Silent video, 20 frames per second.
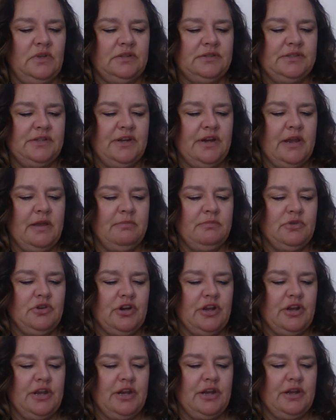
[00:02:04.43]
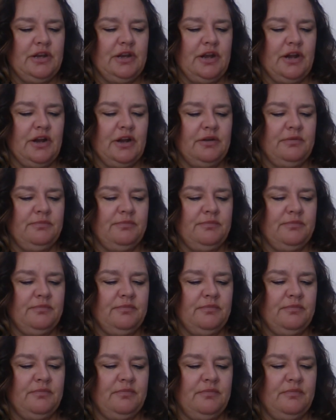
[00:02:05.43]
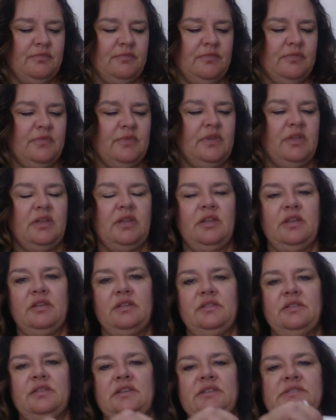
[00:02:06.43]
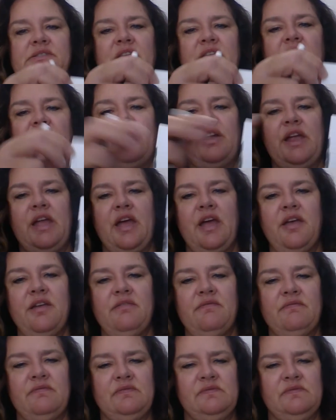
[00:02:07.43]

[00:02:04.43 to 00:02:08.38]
sorry, I'm drawing on here. This area